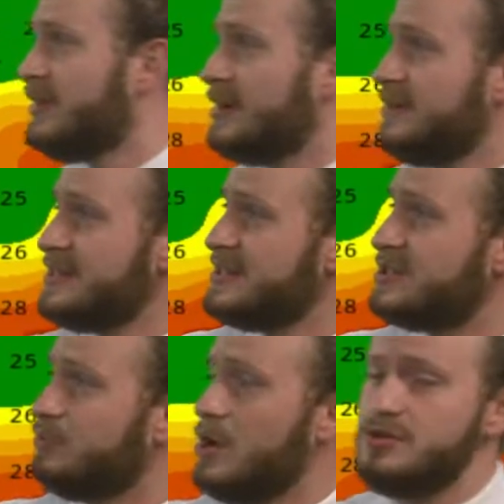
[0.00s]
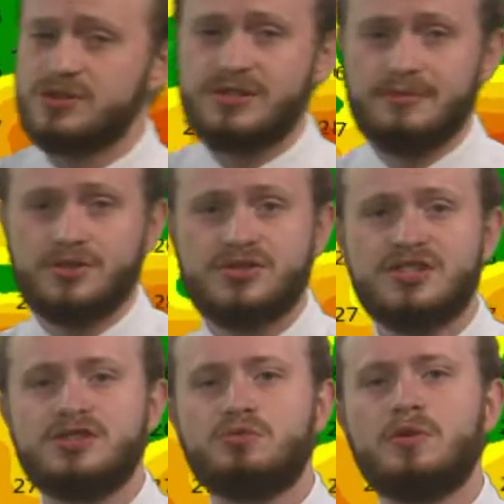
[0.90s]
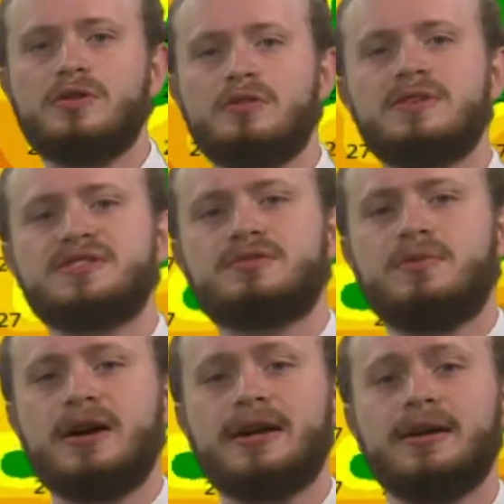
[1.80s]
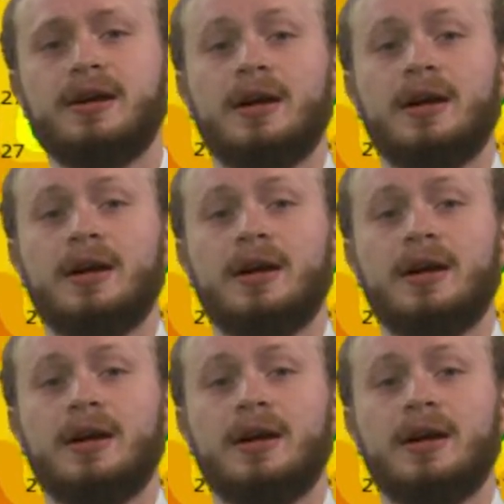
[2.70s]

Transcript: Now, this is the ocean temperatures. This is one of the reasons why